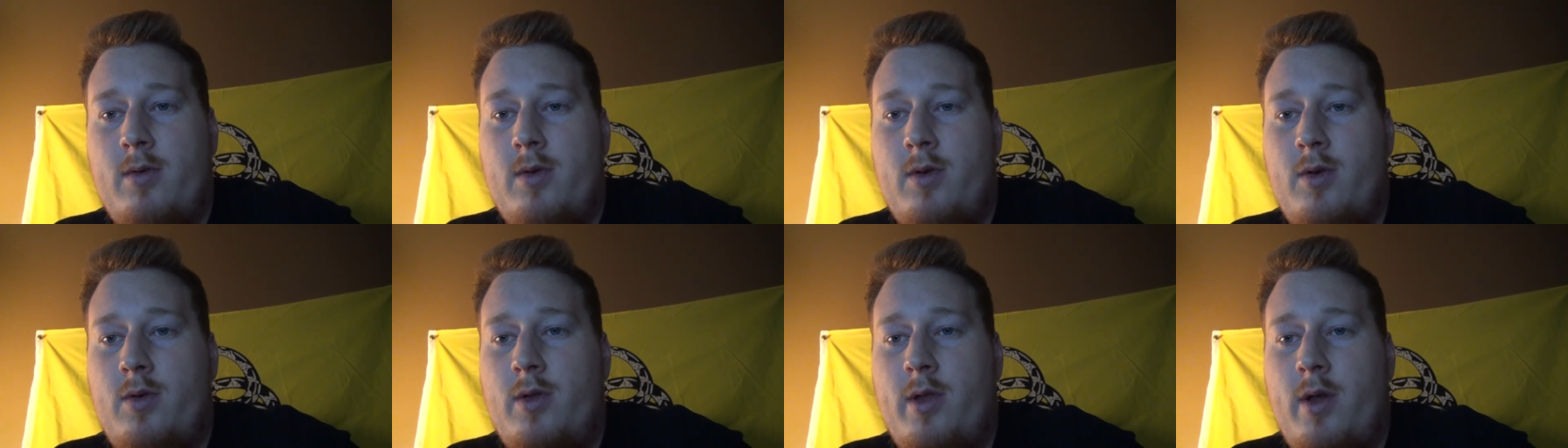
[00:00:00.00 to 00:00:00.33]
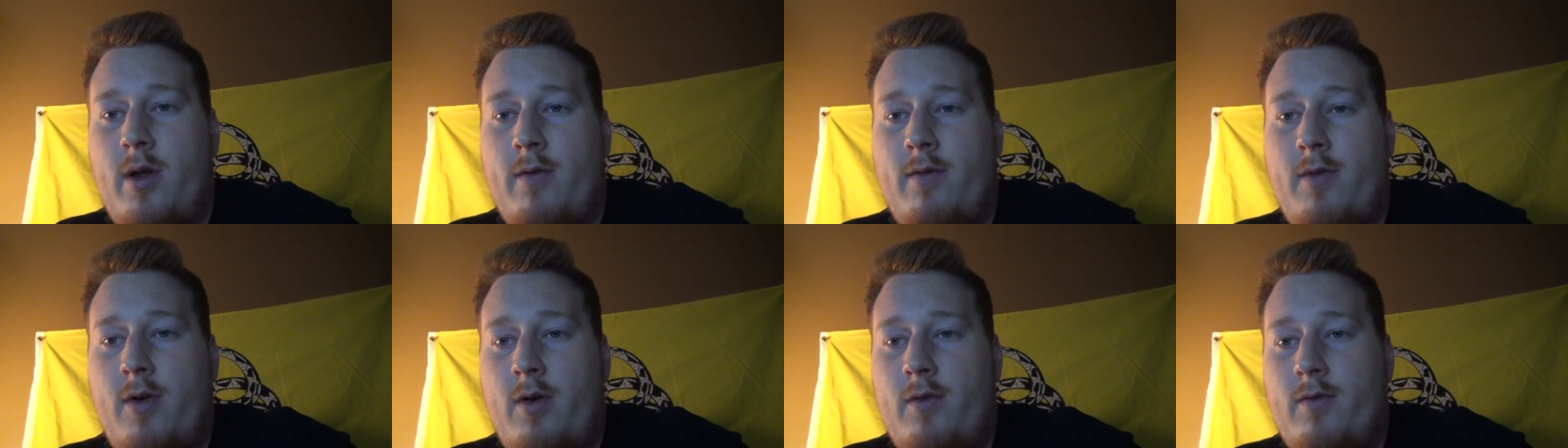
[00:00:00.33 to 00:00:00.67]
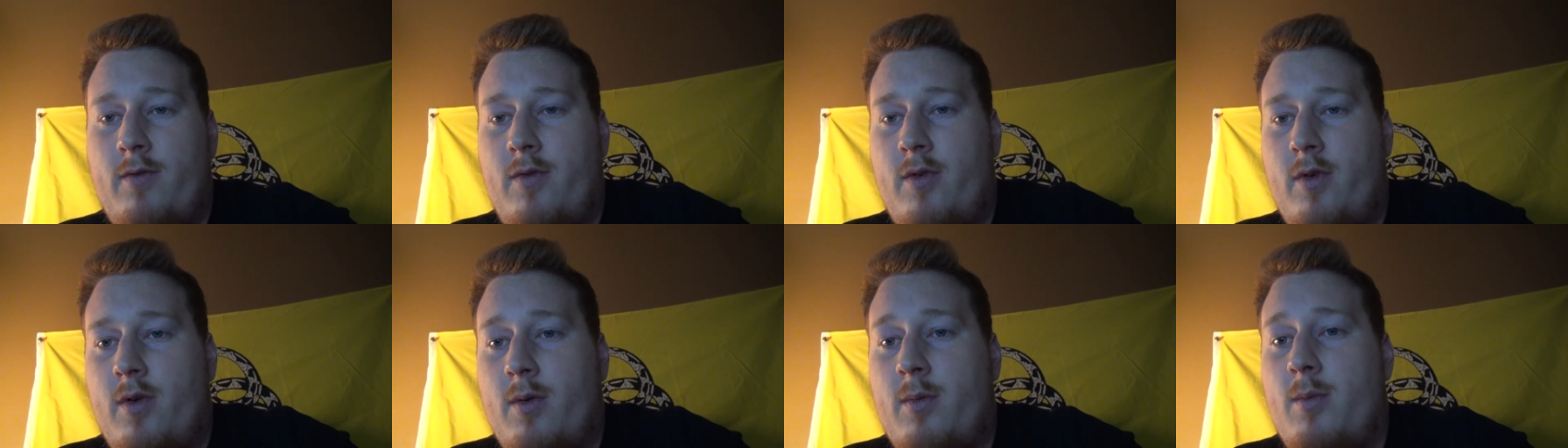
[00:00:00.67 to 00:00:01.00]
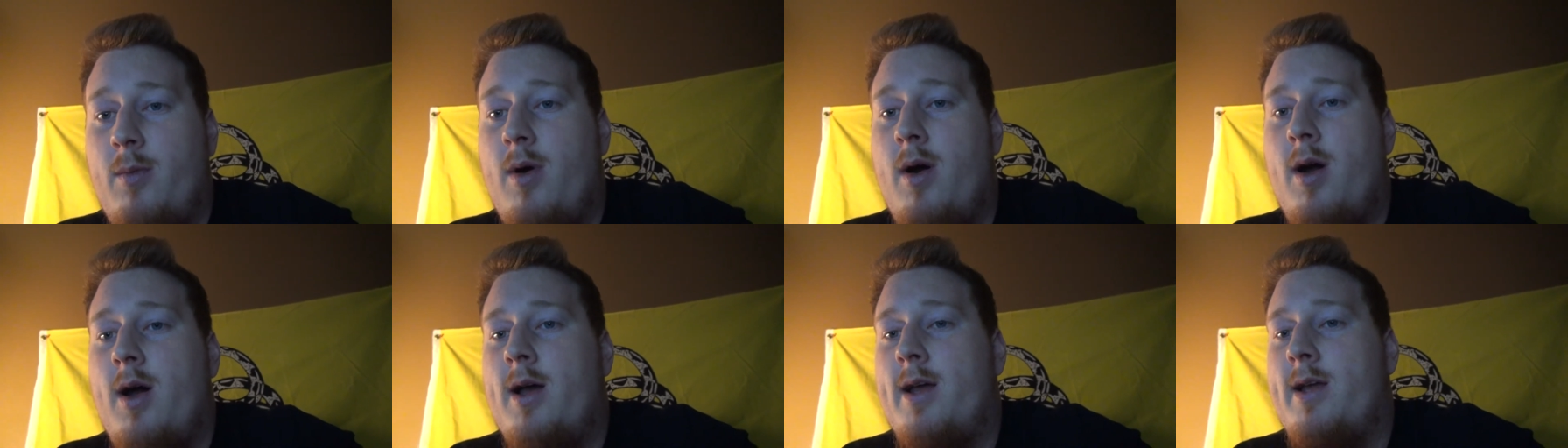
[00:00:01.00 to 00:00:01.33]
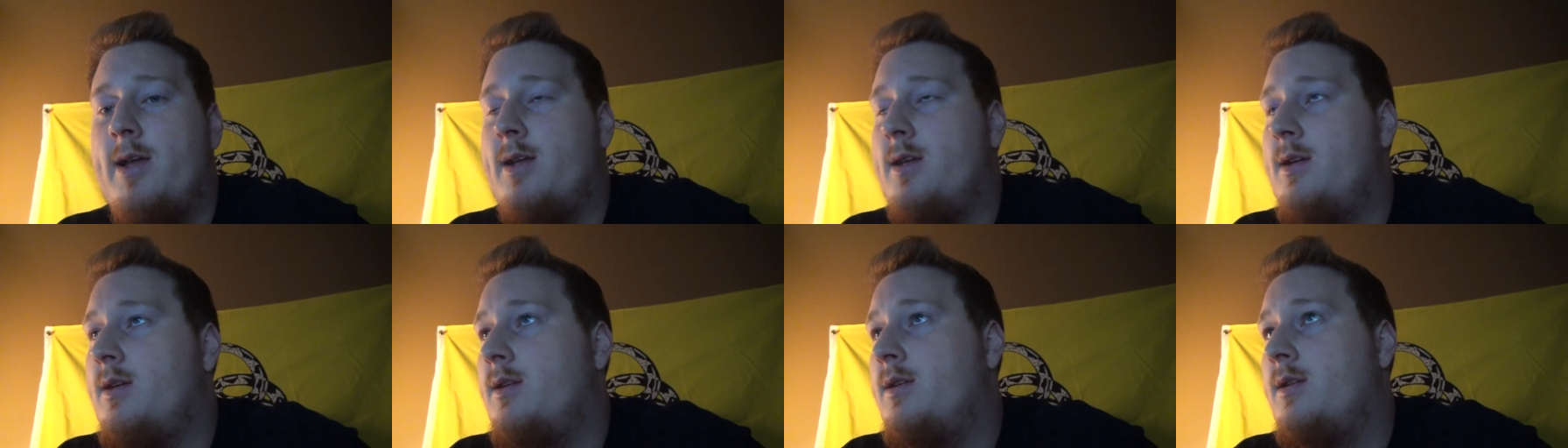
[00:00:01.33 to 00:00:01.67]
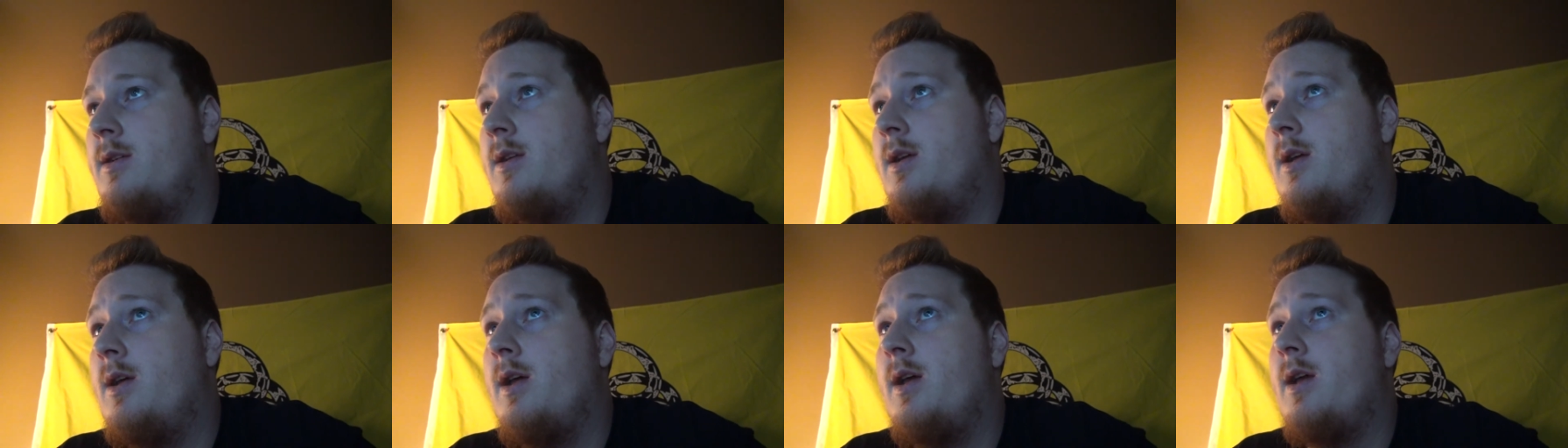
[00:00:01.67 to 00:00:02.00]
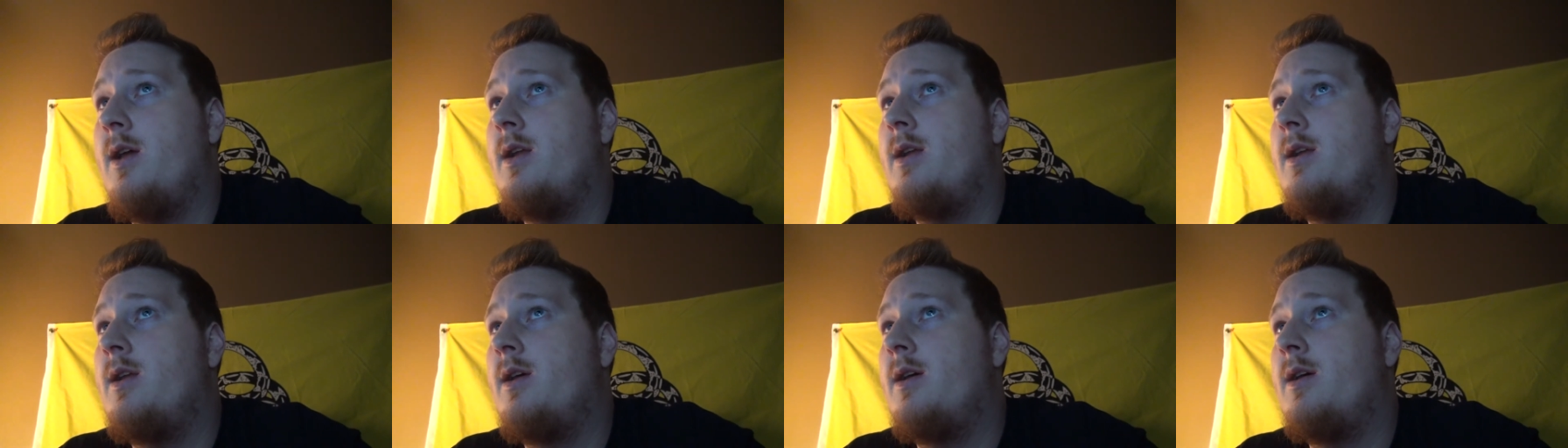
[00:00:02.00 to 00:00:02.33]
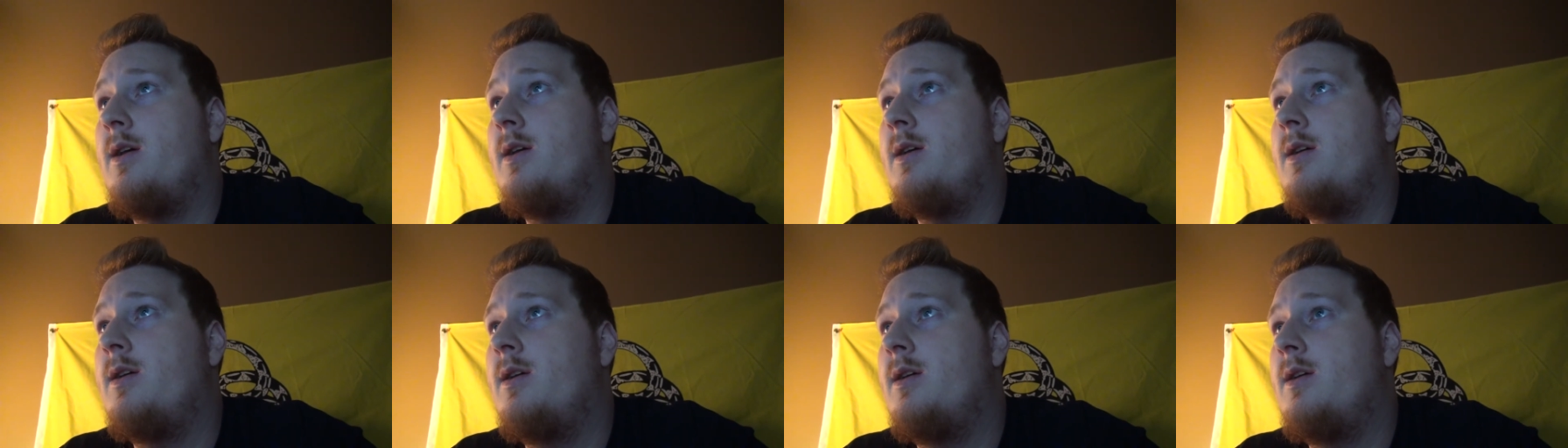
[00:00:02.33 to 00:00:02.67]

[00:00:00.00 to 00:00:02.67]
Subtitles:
who they're voting for and why, and